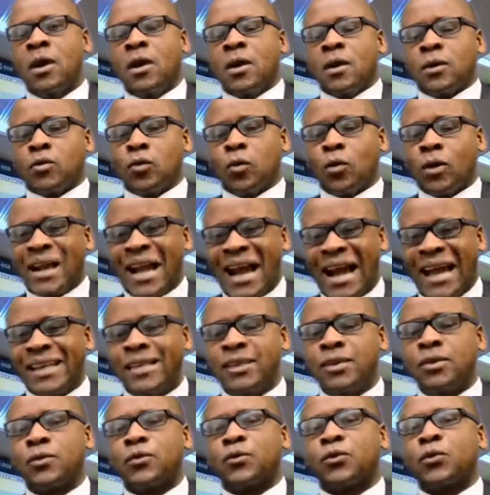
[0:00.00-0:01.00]
to
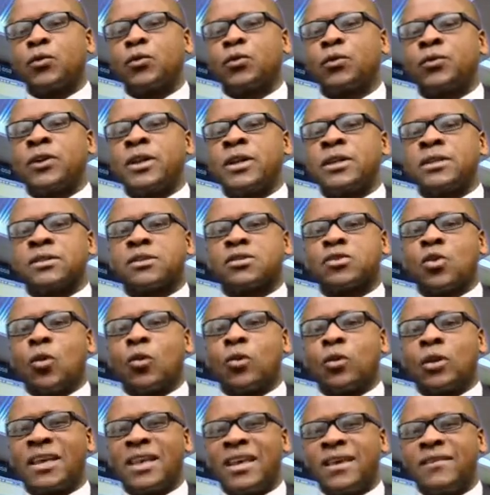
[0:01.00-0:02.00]
guide you through this.
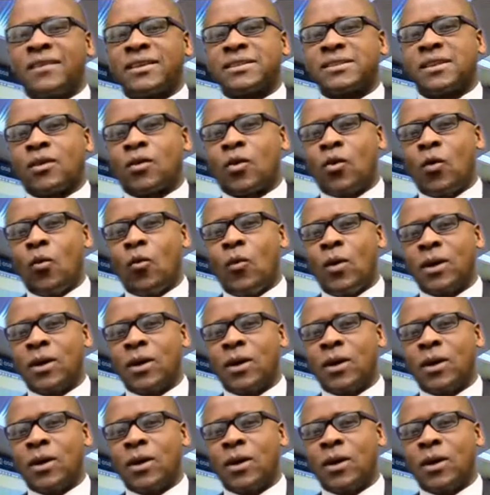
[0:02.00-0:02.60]
So give us a call.